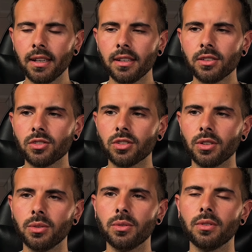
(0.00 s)
So
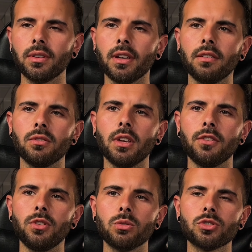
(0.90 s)
if
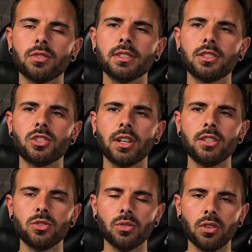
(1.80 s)
you're trying to change
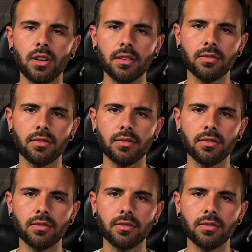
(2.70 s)
your life,